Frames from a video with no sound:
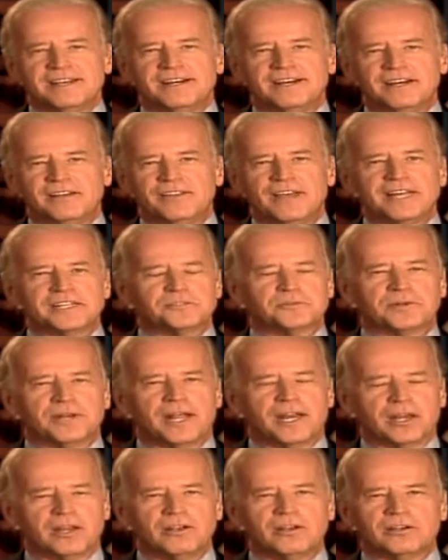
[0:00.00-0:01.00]
That's what
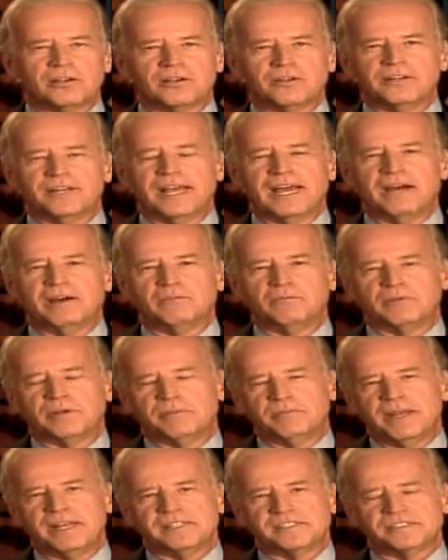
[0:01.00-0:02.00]
I learned. Now,
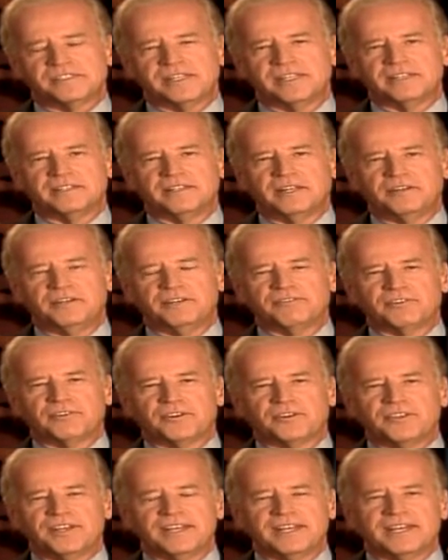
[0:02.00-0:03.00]
we may see a
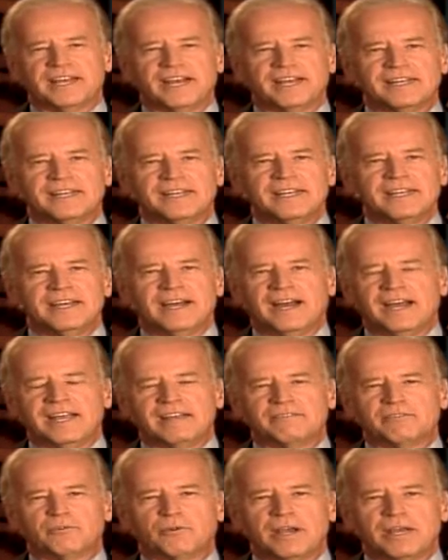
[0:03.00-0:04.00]
different thing. I
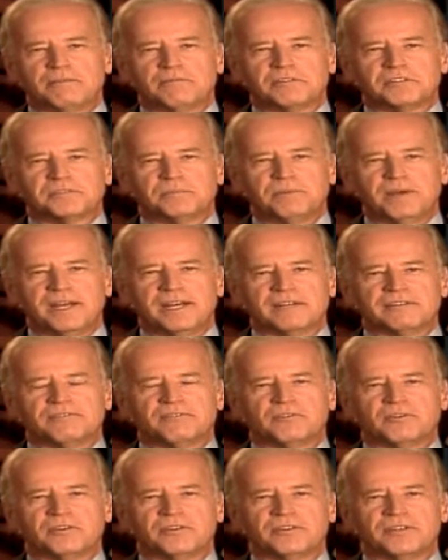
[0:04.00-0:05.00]
have great respect
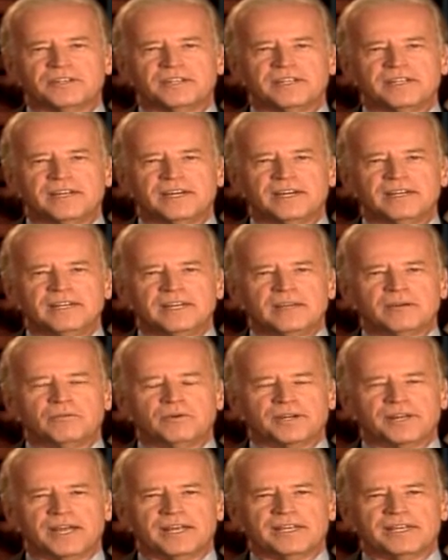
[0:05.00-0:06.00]
for
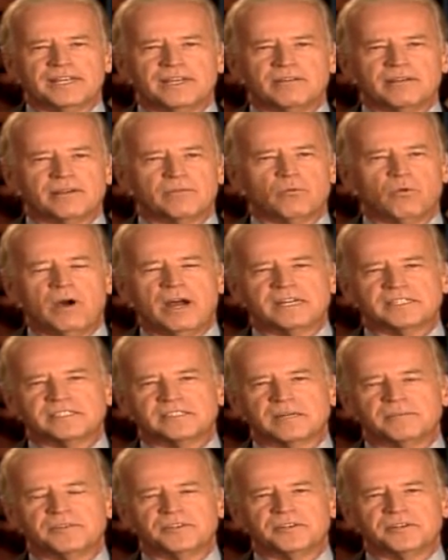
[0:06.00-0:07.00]
what I hear and watch
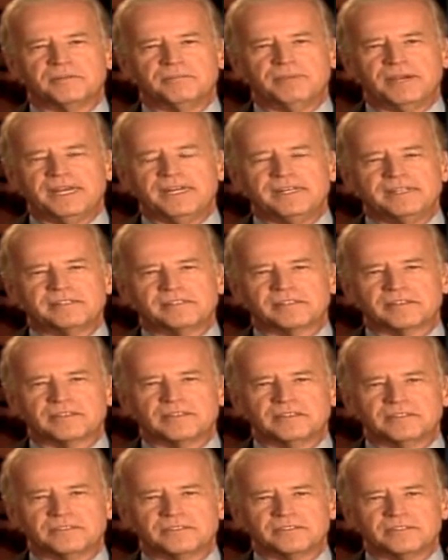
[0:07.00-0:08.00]
some of the debating
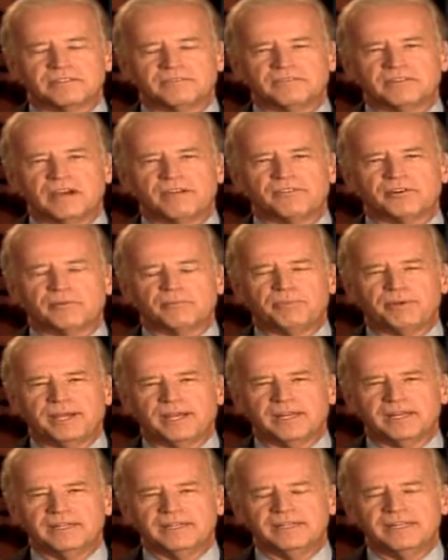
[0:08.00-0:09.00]
skills of Governor
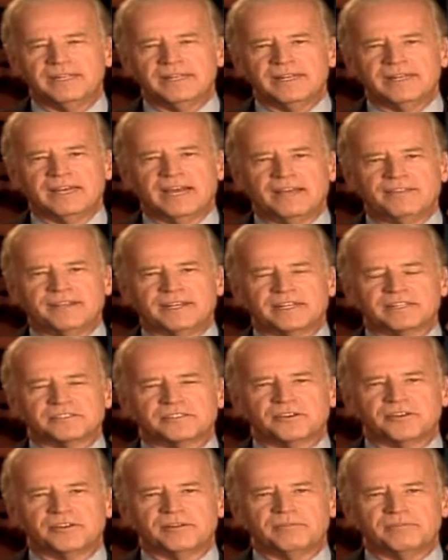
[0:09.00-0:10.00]
Palin. I think
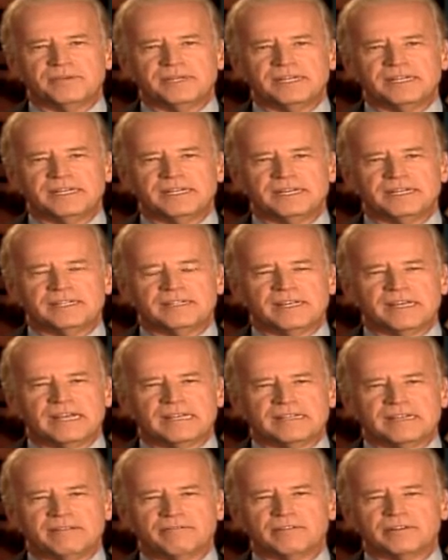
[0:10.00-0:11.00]
it's going to be
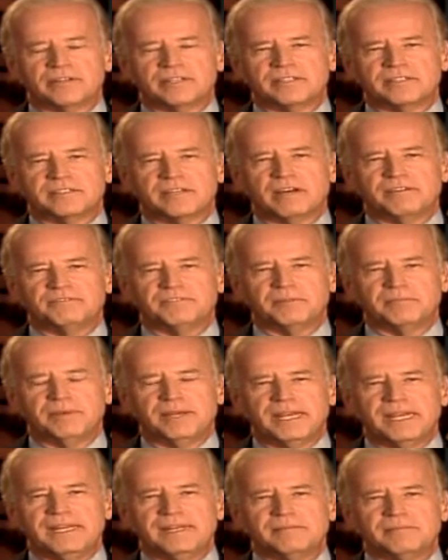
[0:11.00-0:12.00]
a really tough
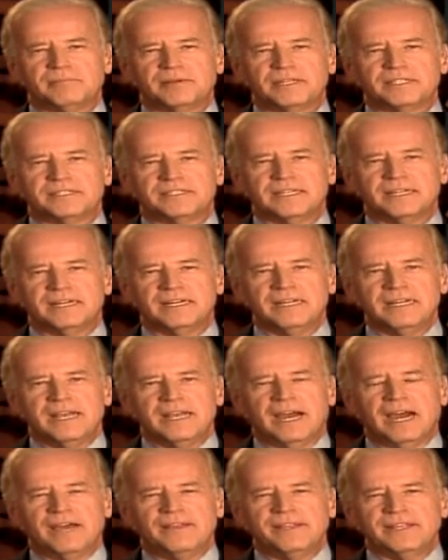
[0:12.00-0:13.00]
debate, but
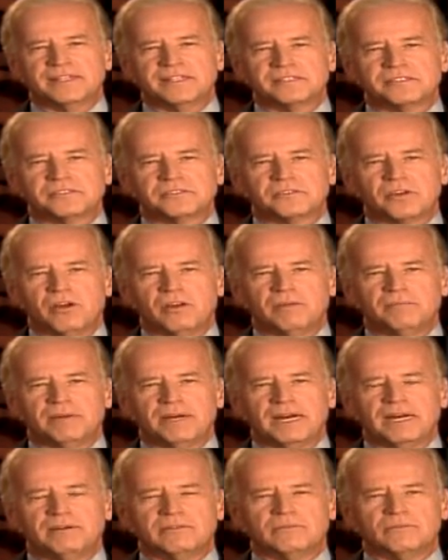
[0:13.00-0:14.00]
I think this is all
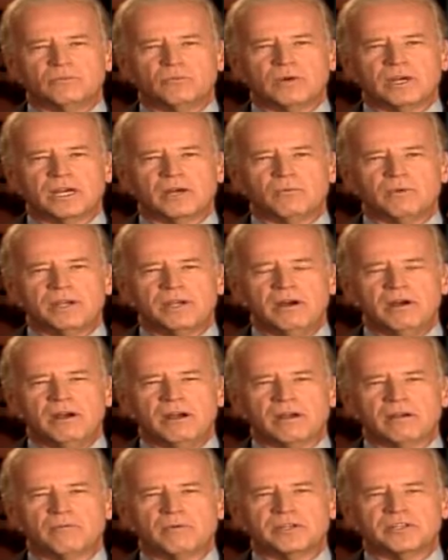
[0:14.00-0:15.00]
about where we
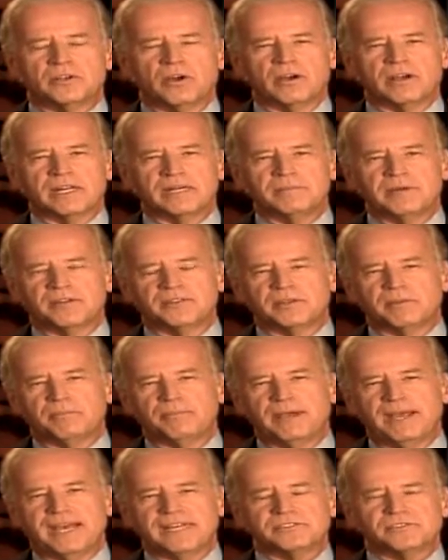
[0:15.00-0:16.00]
are. Are we talking about the
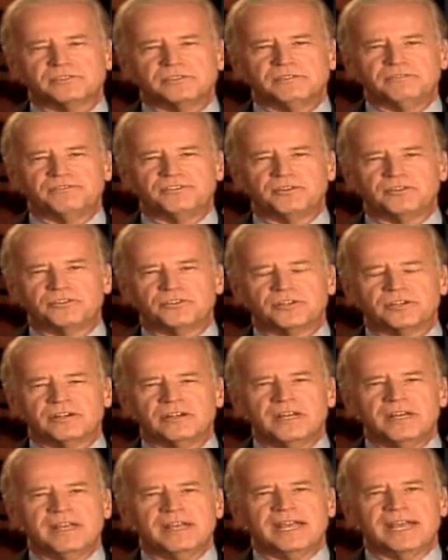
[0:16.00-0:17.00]
past or the
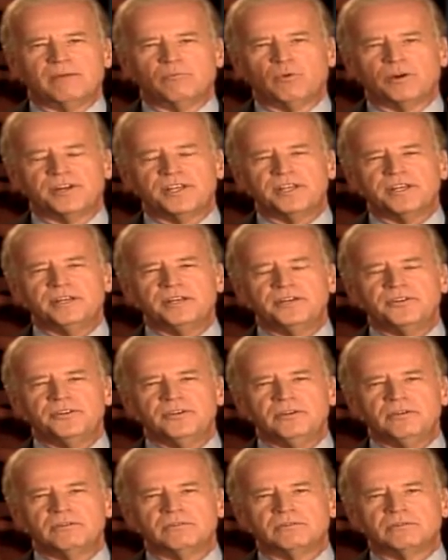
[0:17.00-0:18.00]
future? And what are you going to
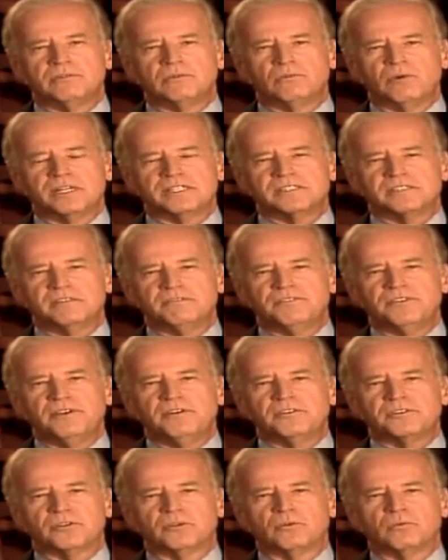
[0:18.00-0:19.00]
do? What's the
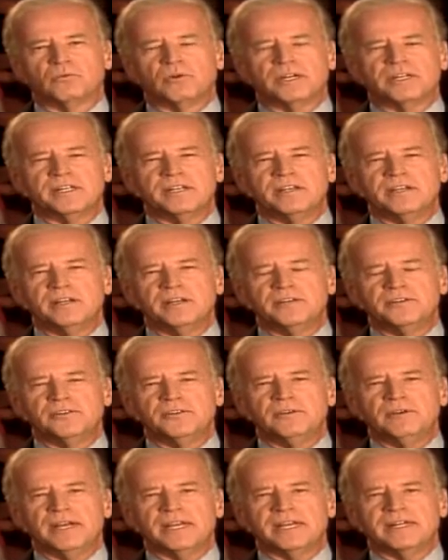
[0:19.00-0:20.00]
future? What are you going to
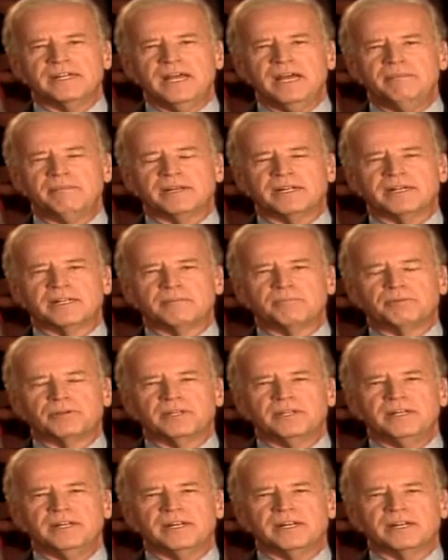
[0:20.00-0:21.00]
do economically,
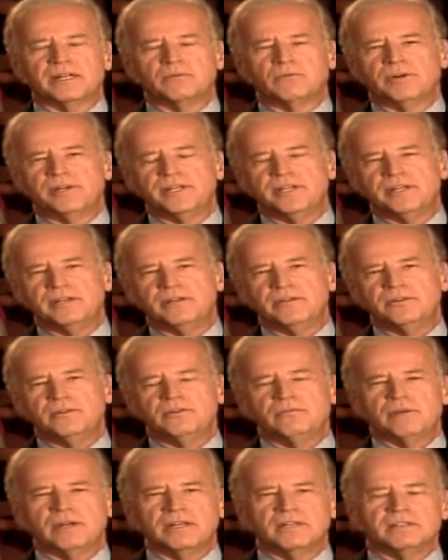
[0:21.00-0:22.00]
politically? What are you going to
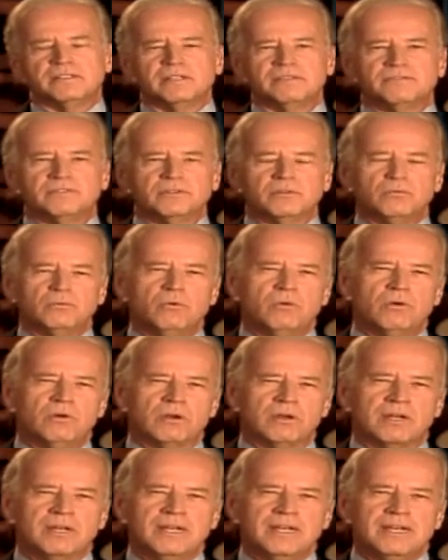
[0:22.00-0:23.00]
do relative to the
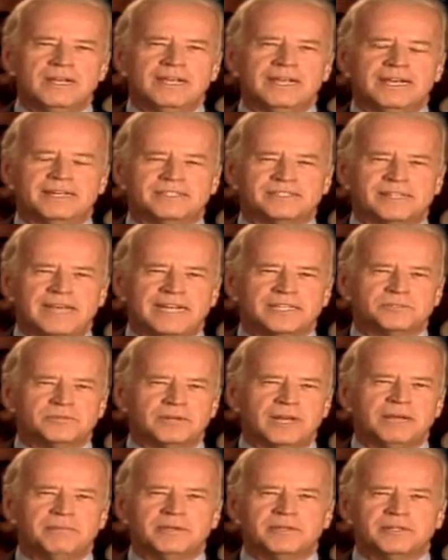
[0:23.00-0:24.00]
war? And that's
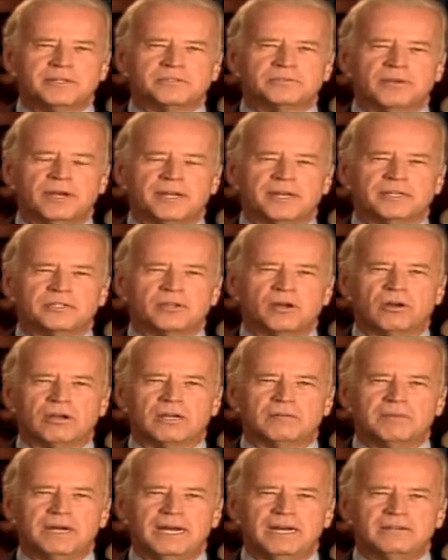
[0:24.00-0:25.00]
what I'm going to try to
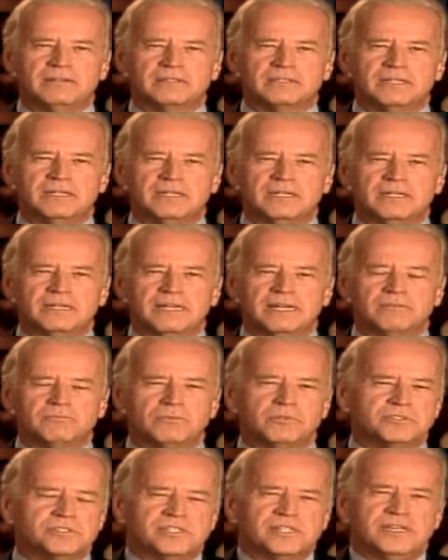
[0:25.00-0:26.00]
talk about,
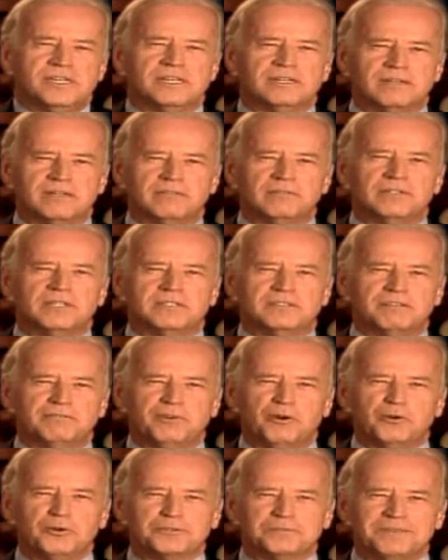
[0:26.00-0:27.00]
and we'll see. We'll let the
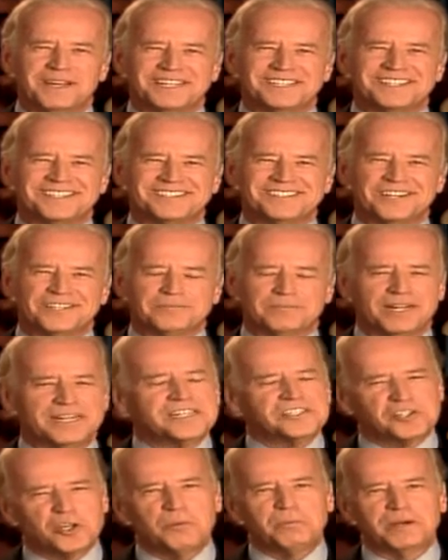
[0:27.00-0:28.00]
voters make the judgment. I
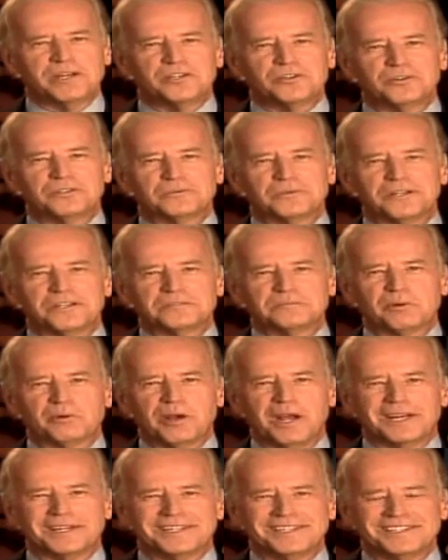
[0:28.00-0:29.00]
just hope I do as well as
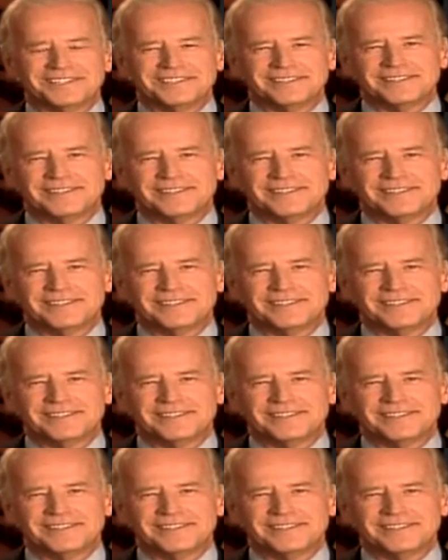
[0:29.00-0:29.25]
Barack did.